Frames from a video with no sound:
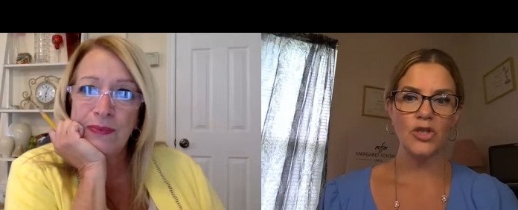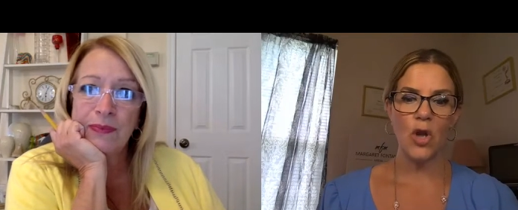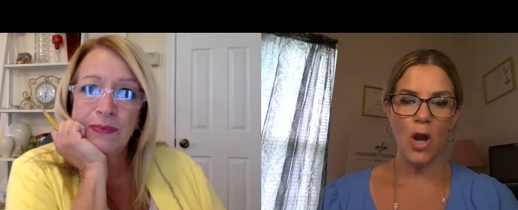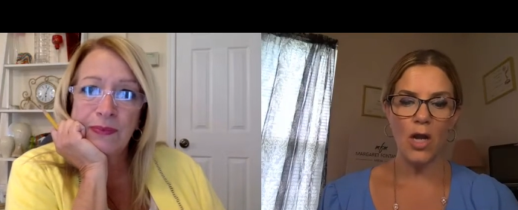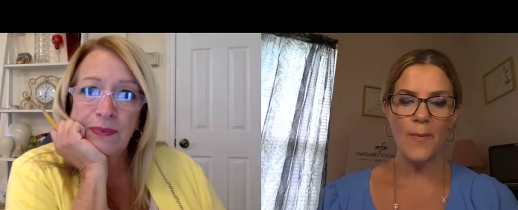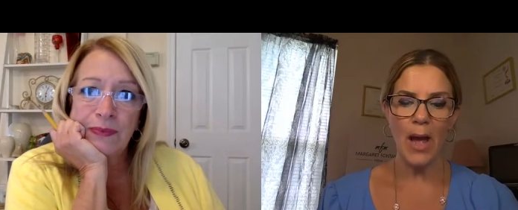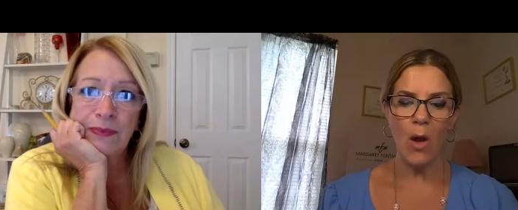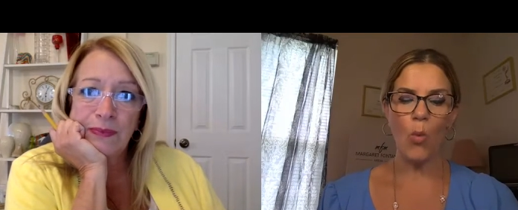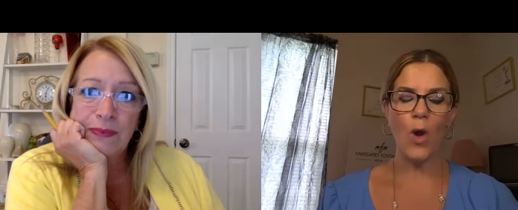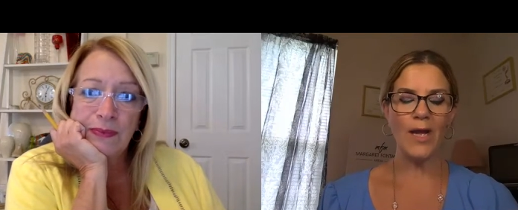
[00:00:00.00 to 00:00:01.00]
Speaker 1: talk
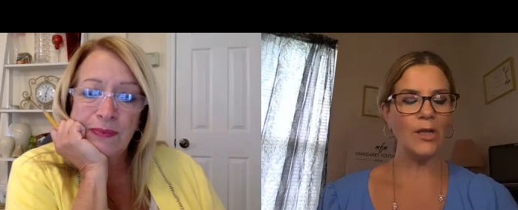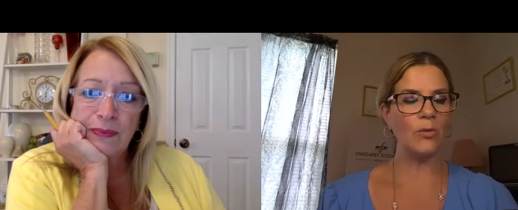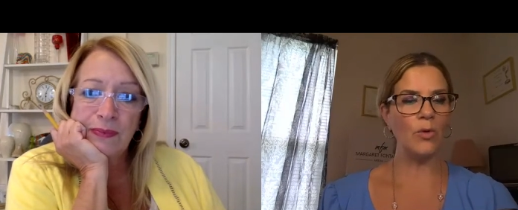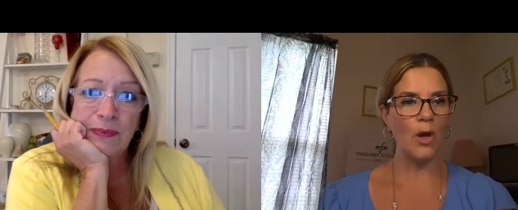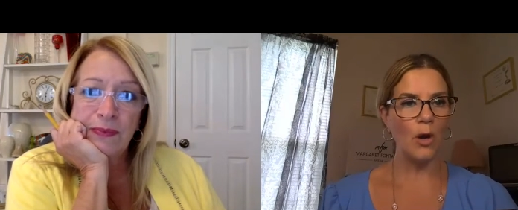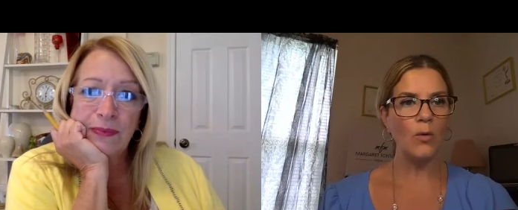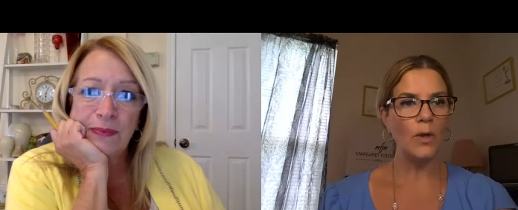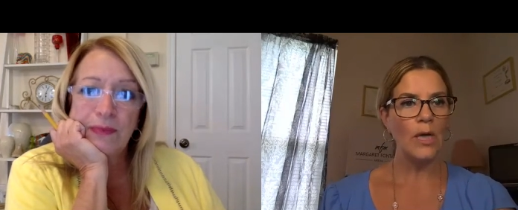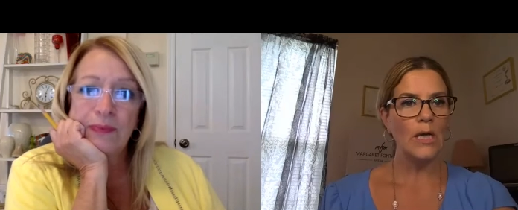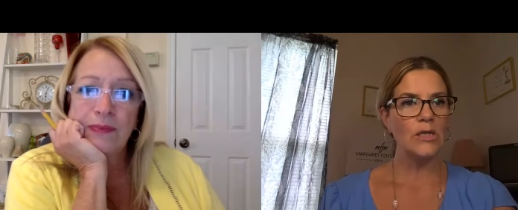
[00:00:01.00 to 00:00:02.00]
about what you know.
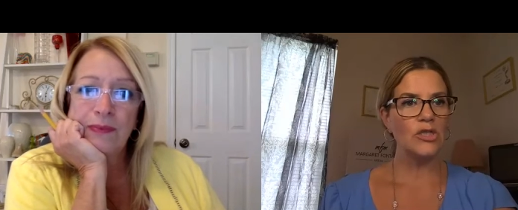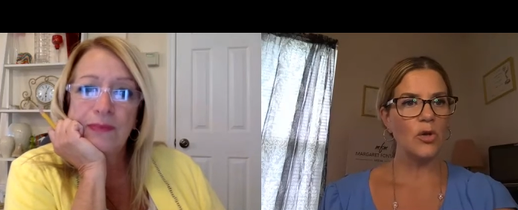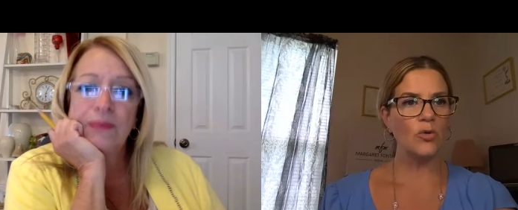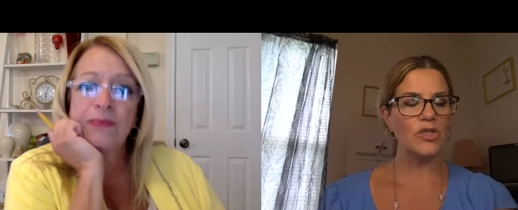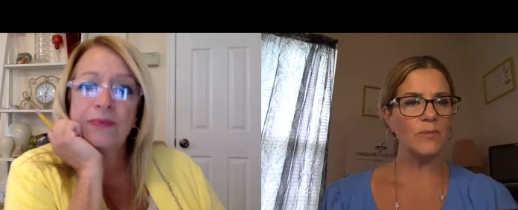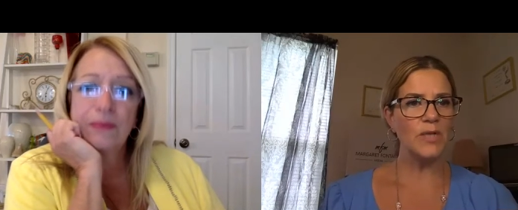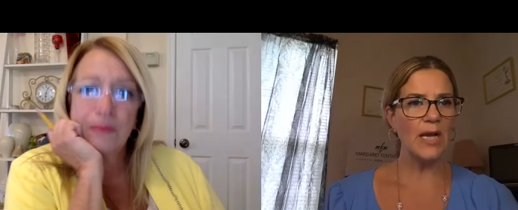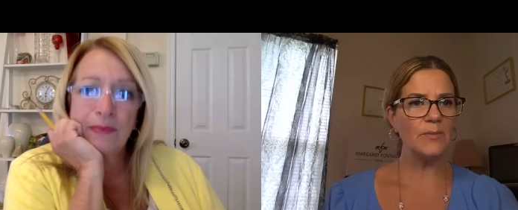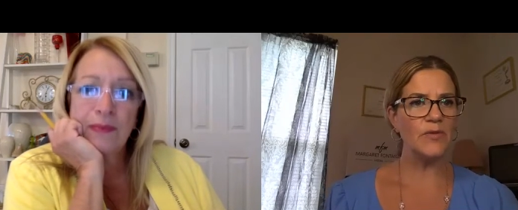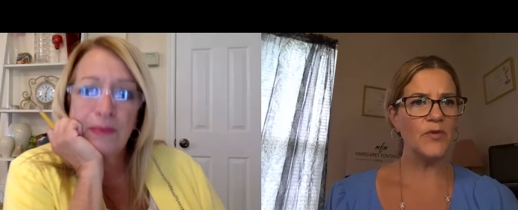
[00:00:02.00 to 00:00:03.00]
So
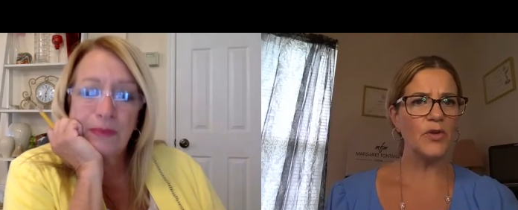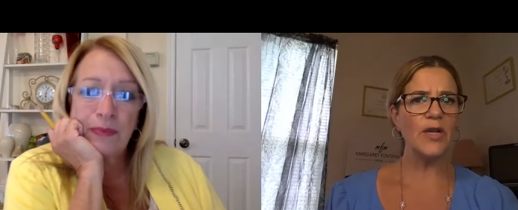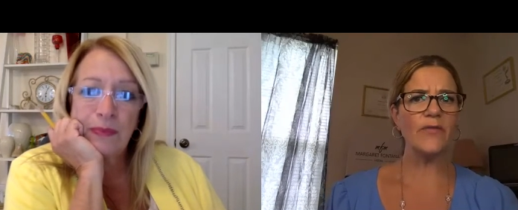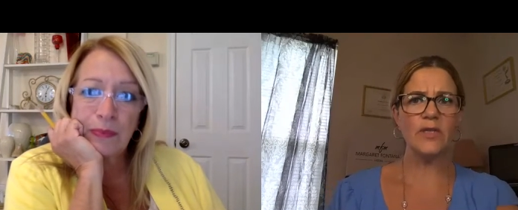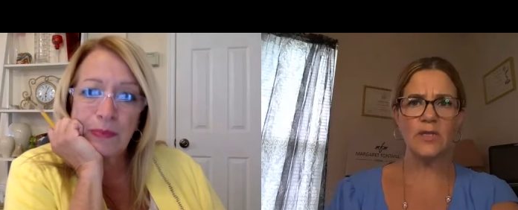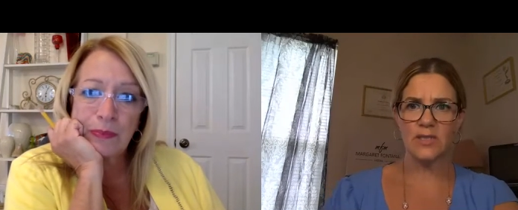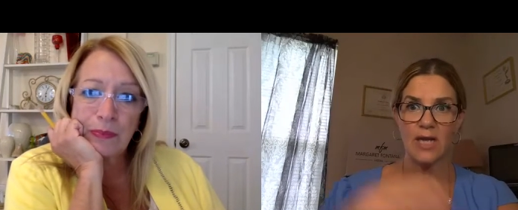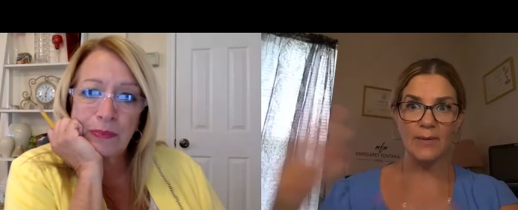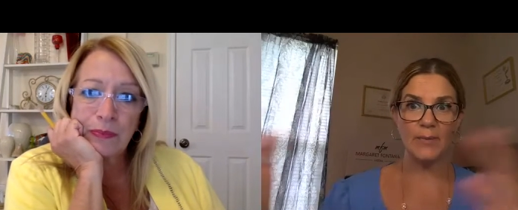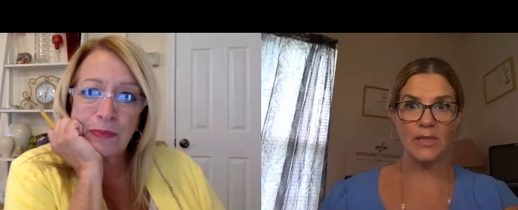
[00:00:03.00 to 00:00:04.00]
sometimes if you're given an
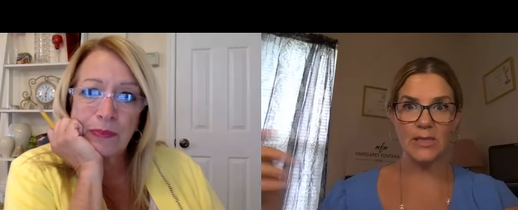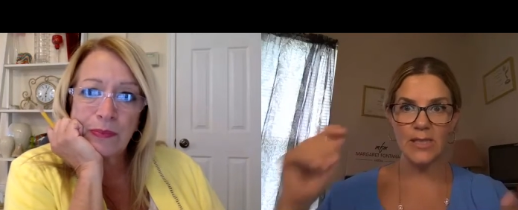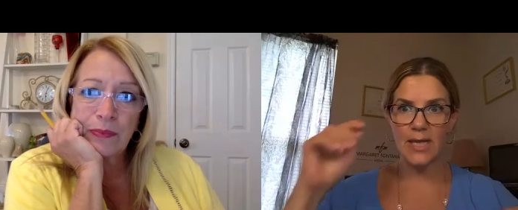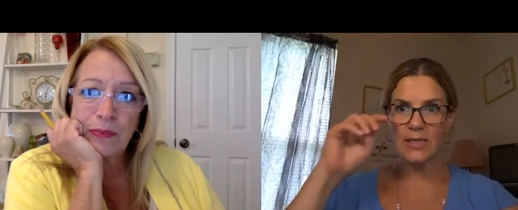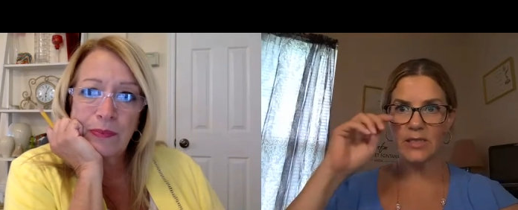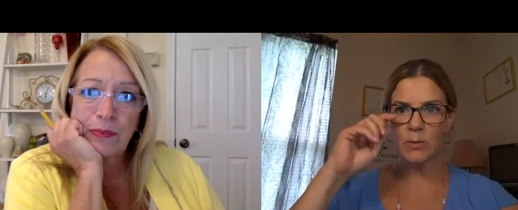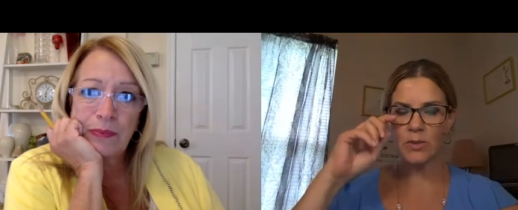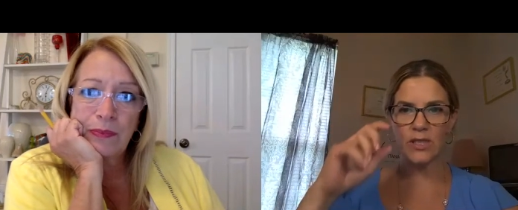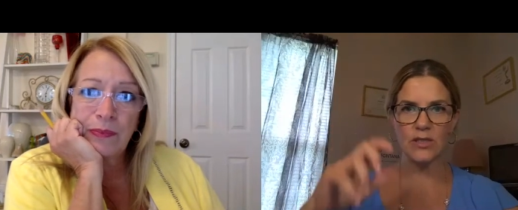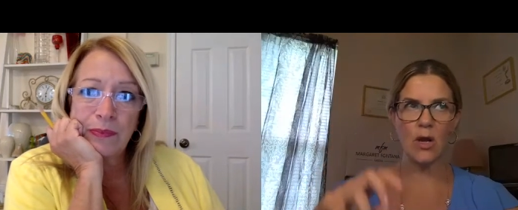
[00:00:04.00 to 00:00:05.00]
assignment, let's say, and someone
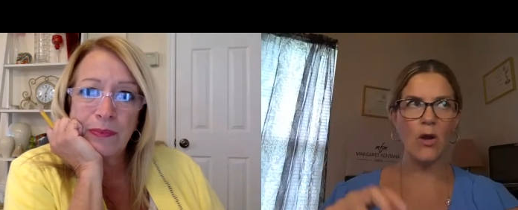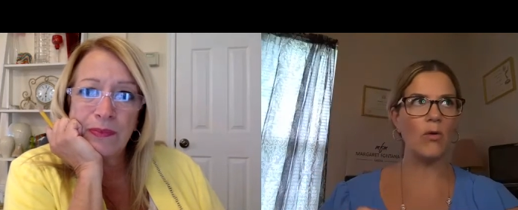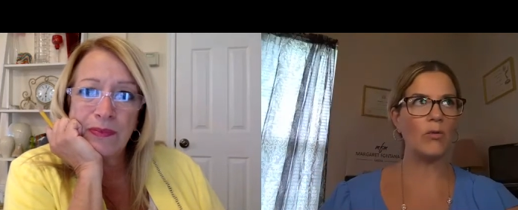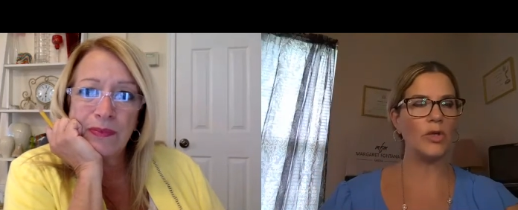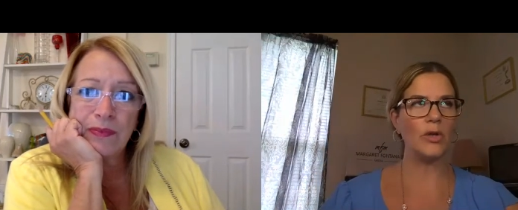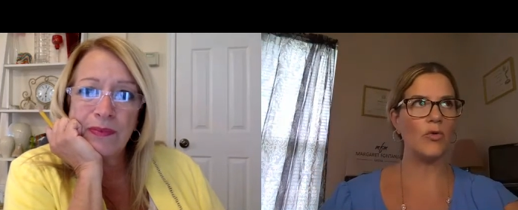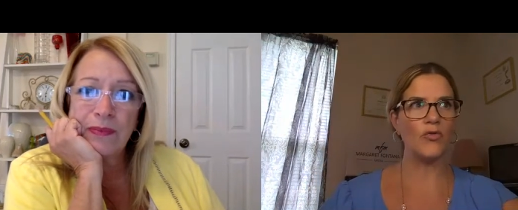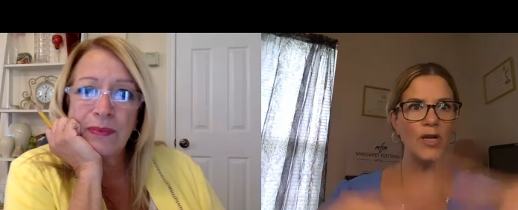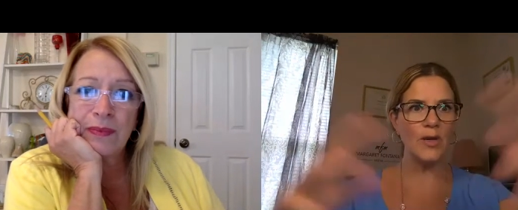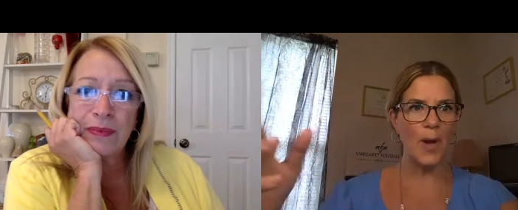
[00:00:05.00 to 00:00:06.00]
says, "Oh, you know,
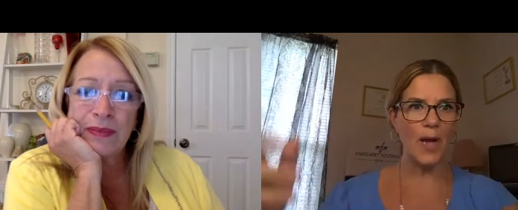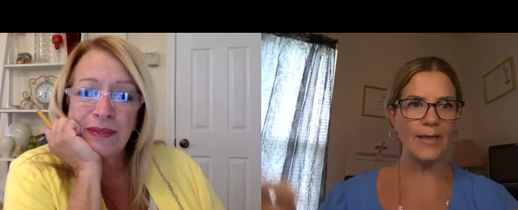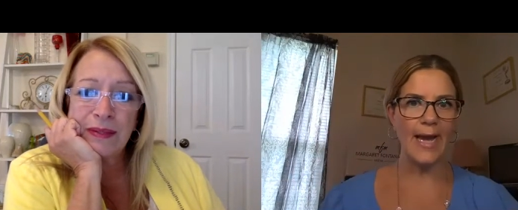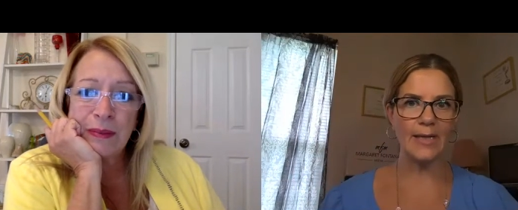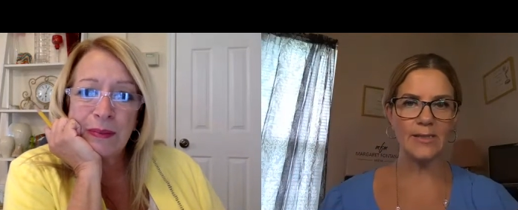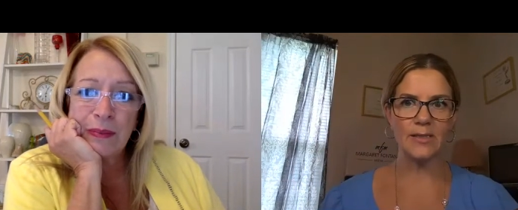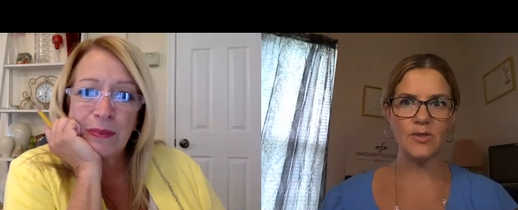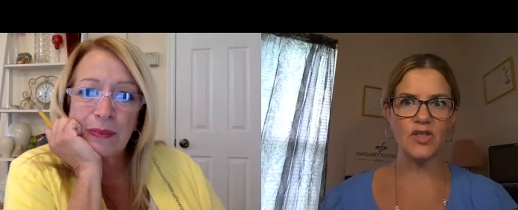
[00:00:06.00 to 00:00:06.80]
create a podcast," and